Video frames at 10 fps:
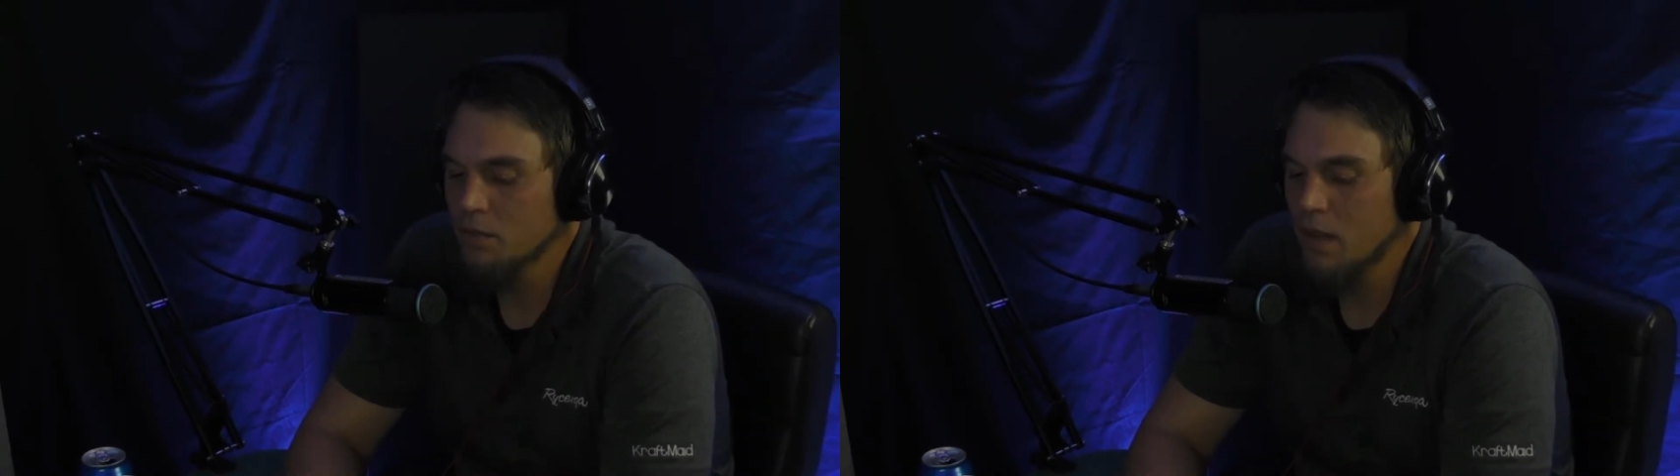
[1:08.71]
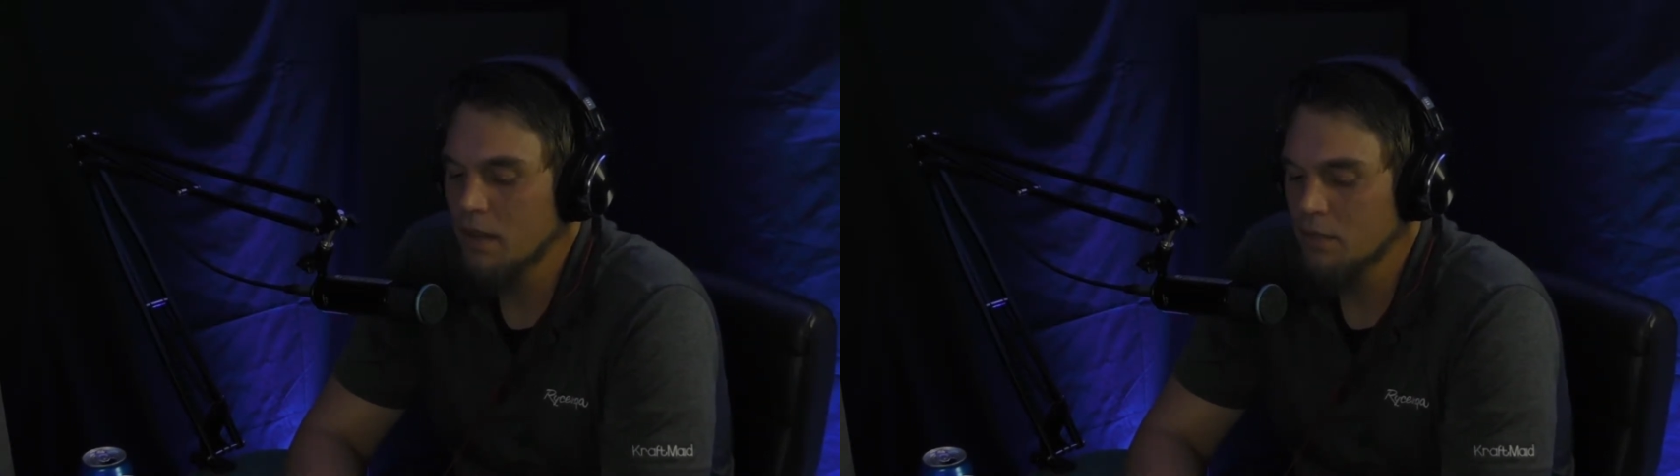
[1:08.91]

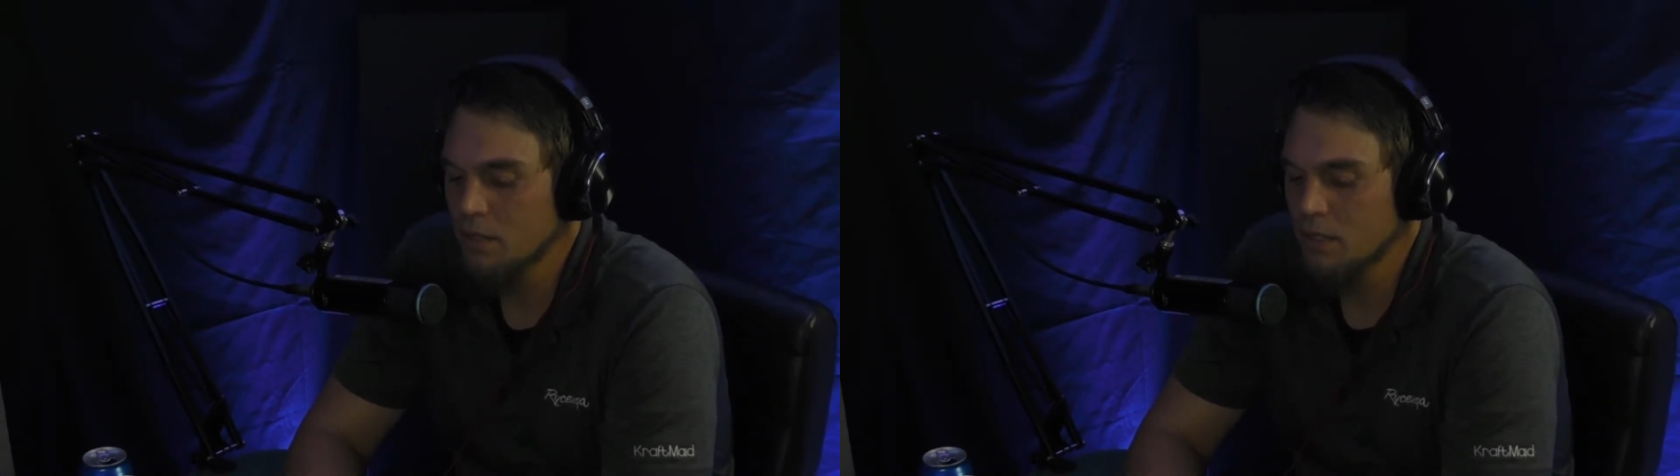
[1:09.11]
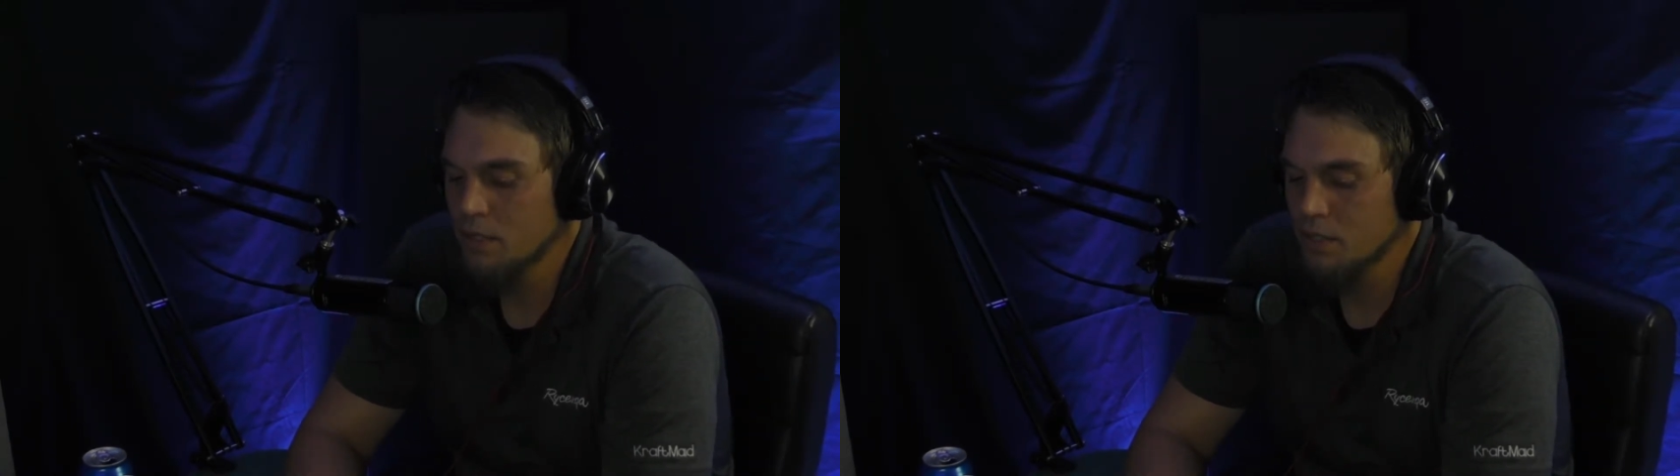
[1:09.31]
5
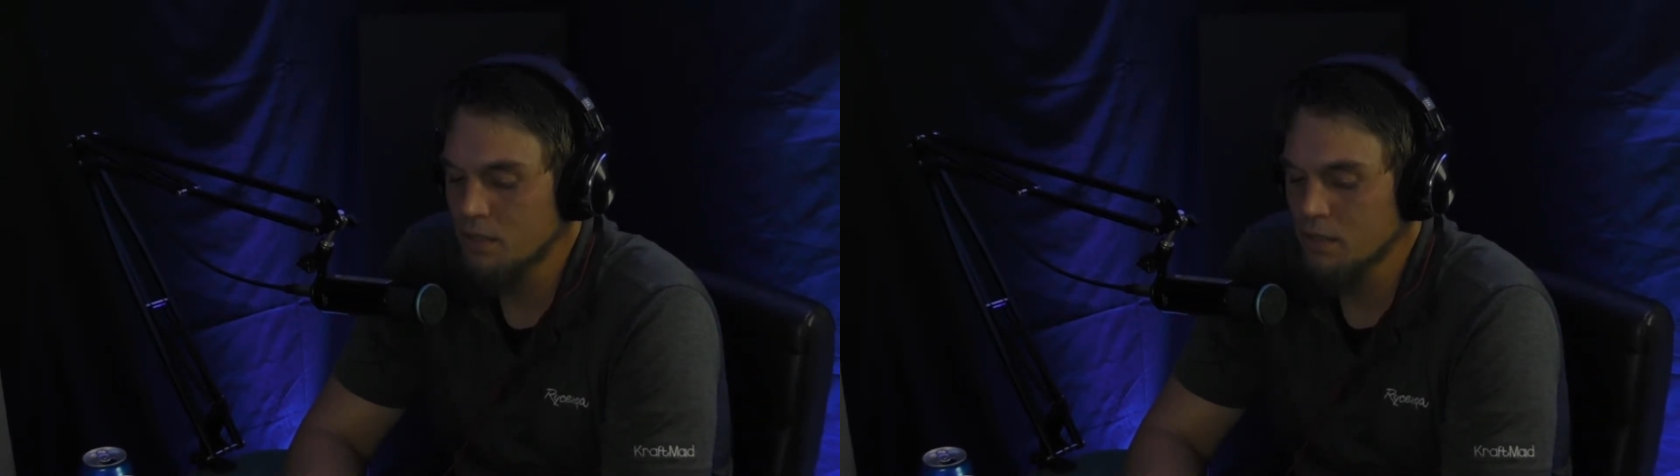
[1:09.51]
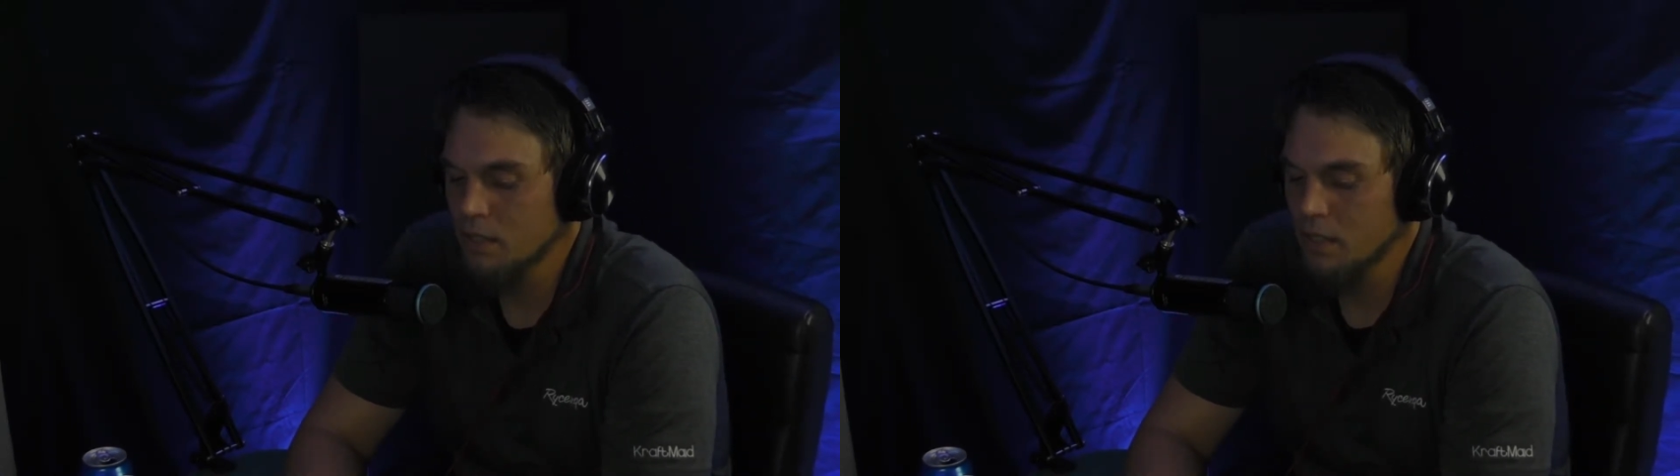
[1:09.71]

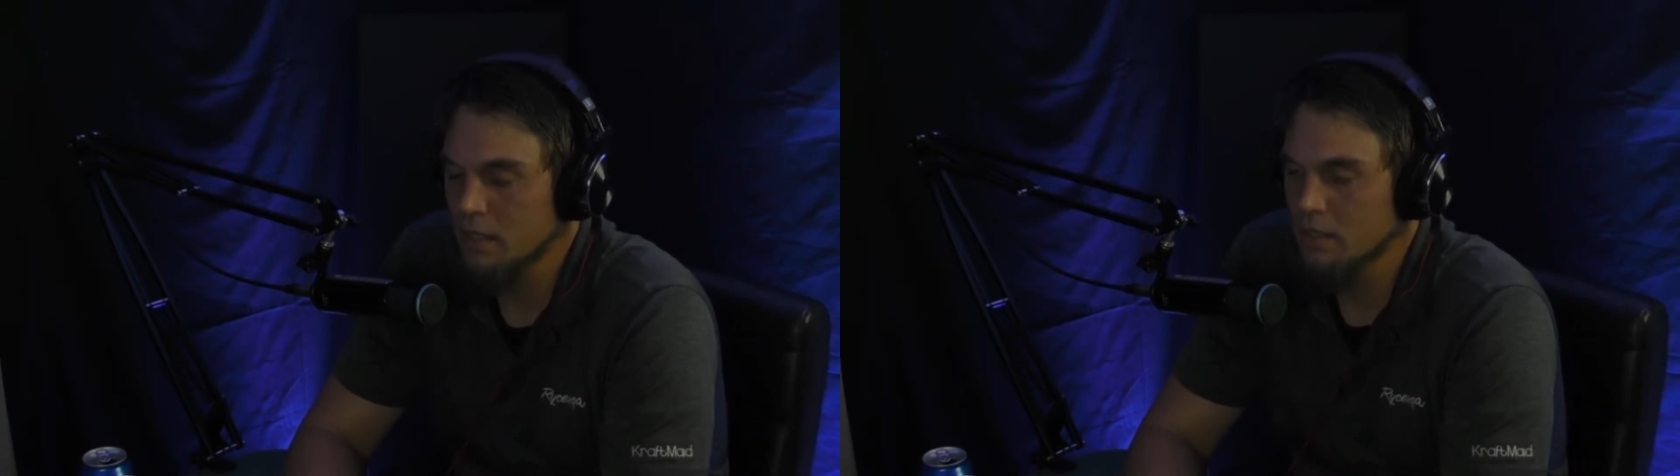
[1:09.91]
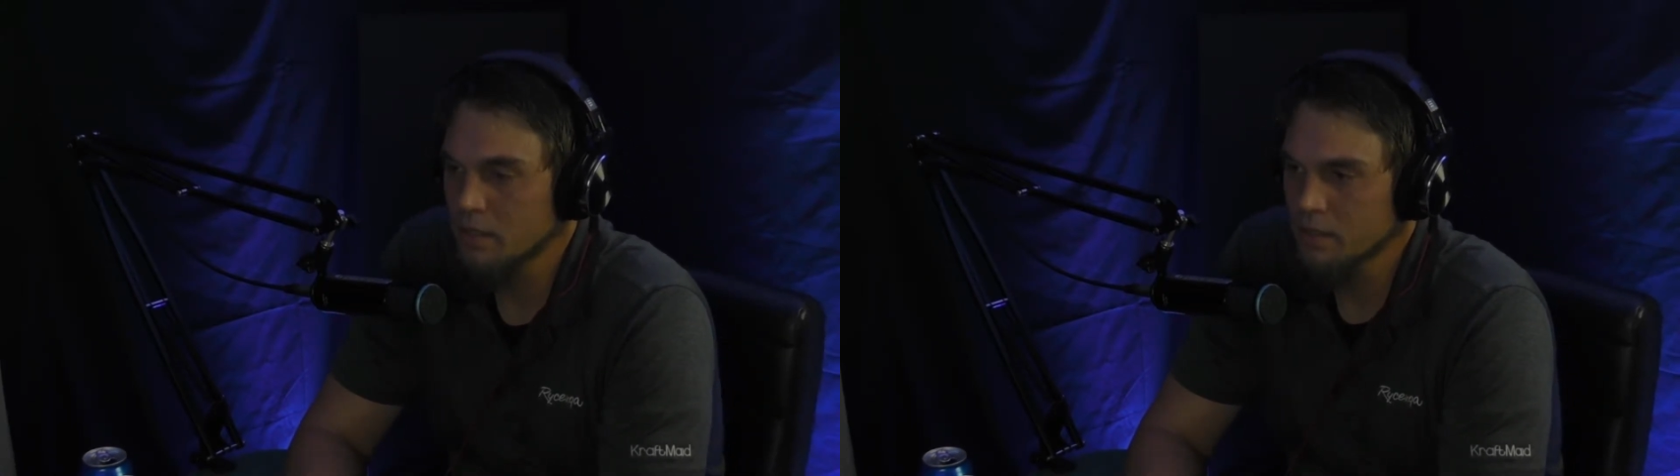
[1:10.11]
traditional
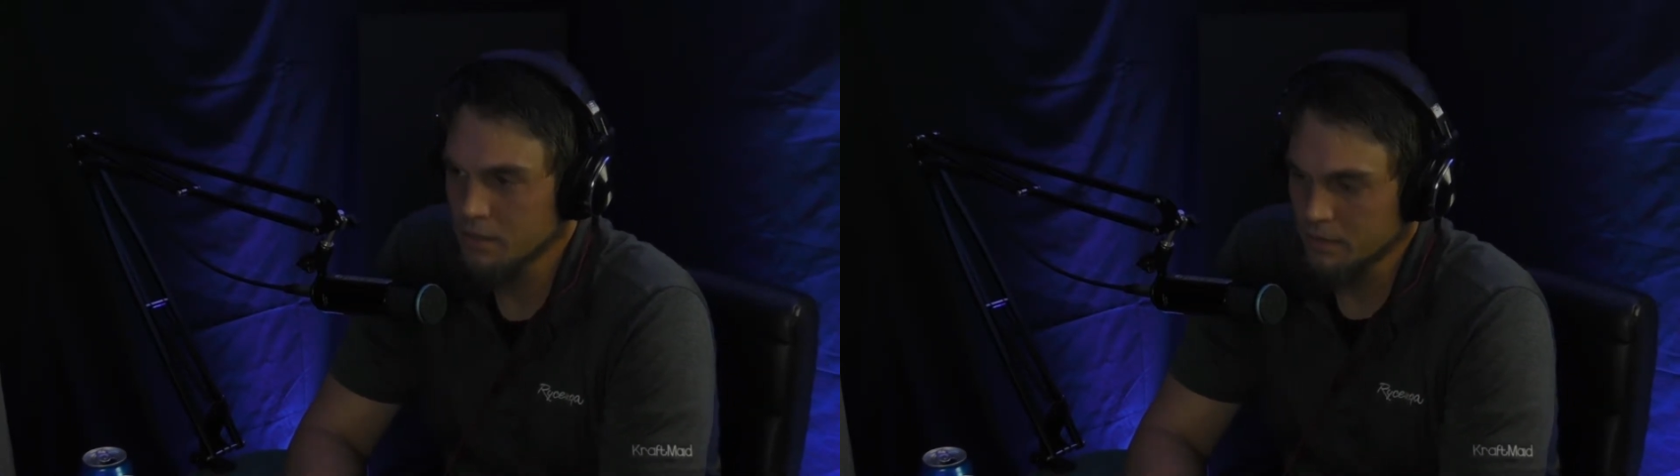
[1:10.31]
connectors,